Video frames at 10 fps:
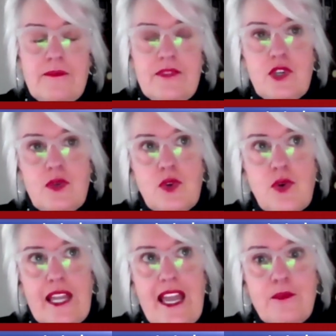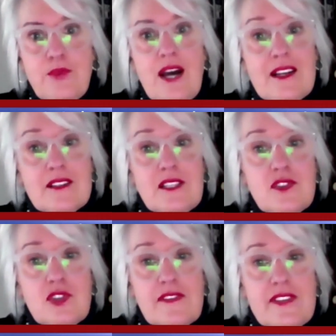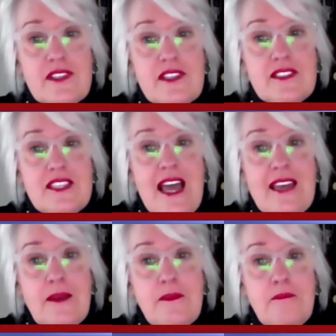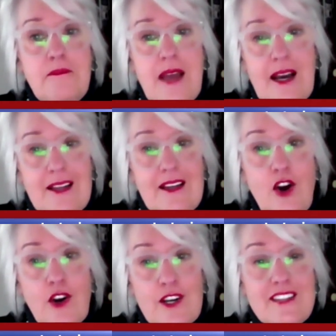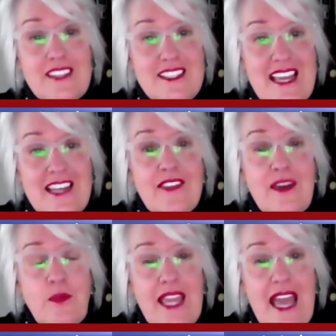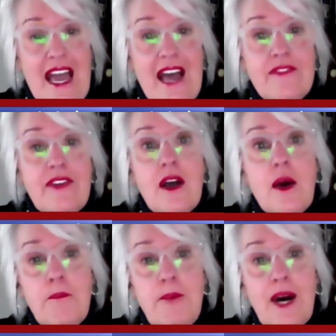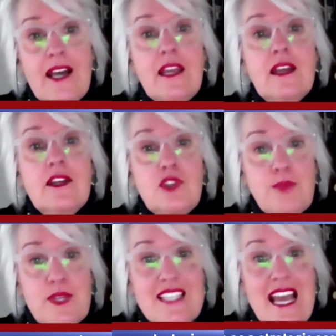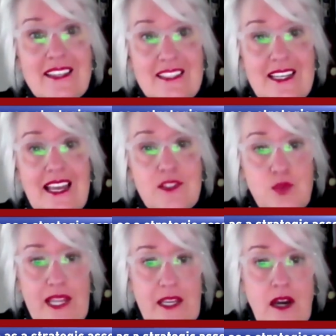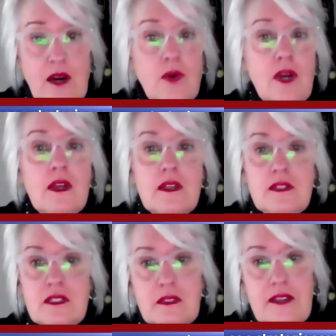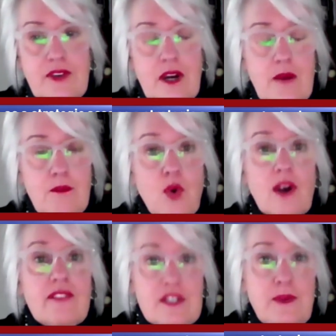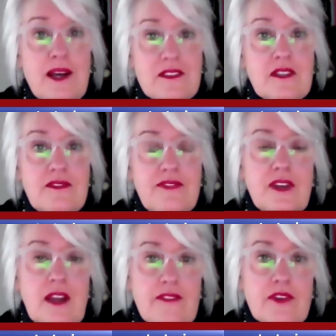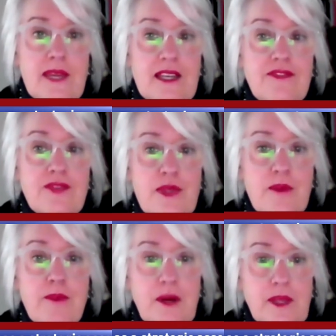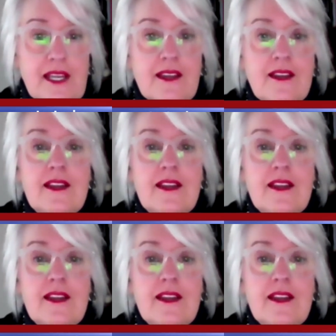to create products and services that harness the data that we have, but to protect it as we go, to deliver a more responsive government for the public.